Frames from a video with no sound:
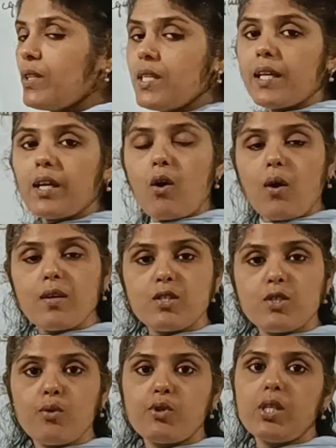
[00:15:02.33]
of the
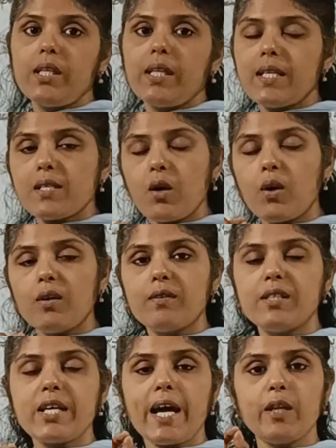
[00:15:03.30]
Constitution, that is on
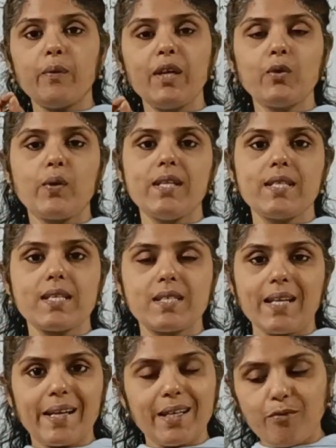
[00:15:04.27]
January
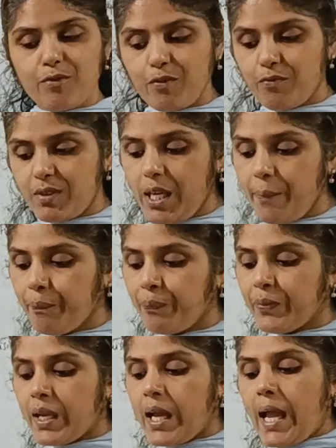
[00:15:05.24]
26, 1950,
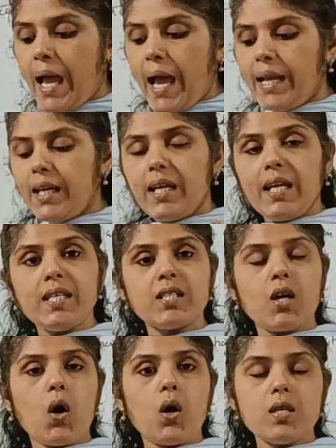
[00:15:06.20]
and
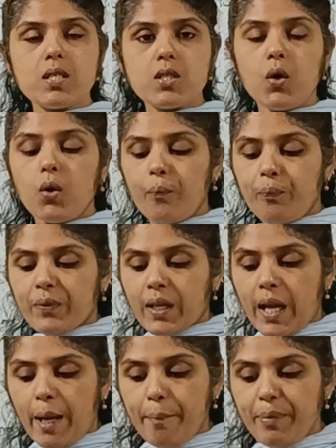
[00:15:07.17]
it also
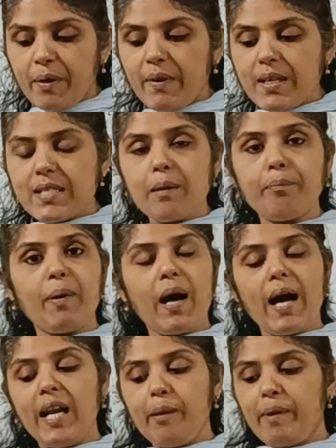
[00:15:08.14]
empowers the
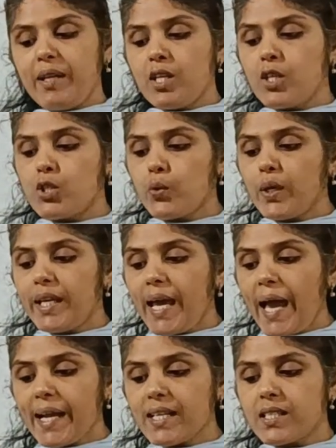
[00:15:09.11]
Parliament to
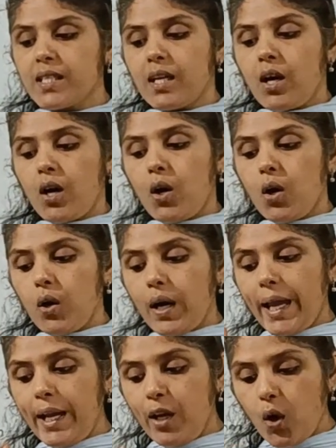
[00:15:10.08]
enact
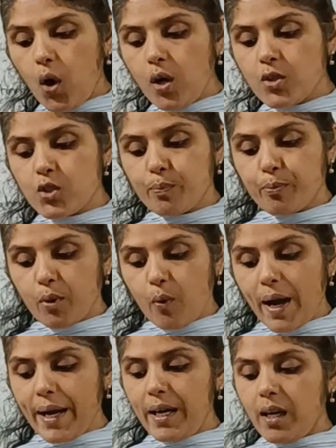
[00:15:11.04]
a law to
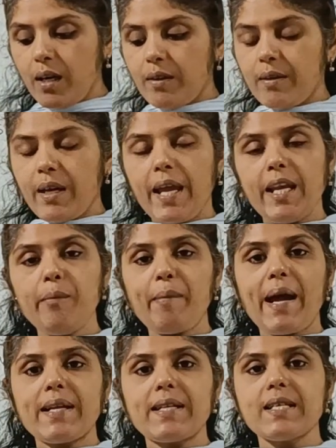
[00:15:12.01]
provide any
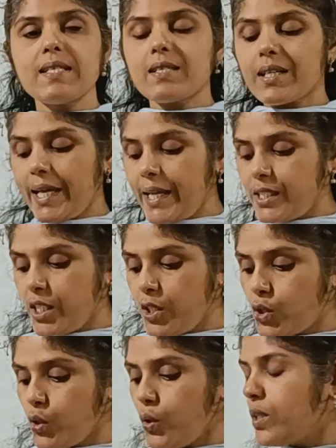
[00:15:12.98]
matters
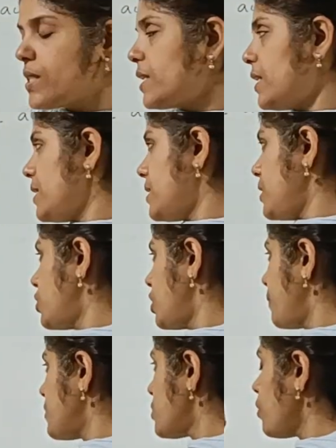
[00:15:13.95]
relating to
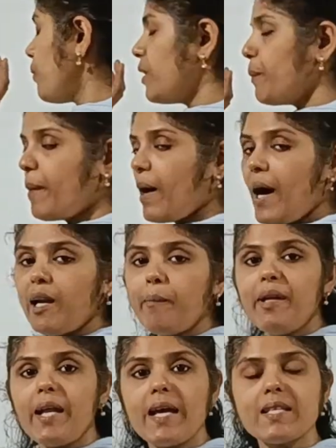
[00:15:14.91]
citizenship. So the
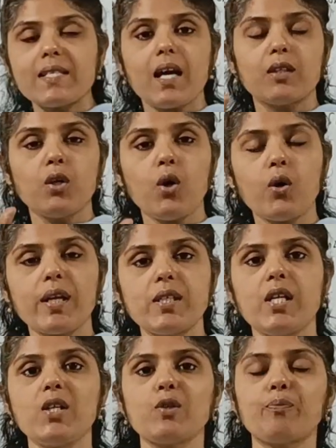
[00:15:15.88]
Parliament has the
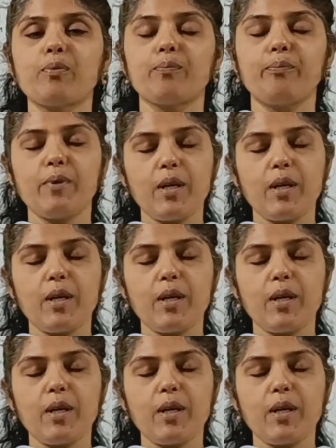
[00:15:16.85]
authority to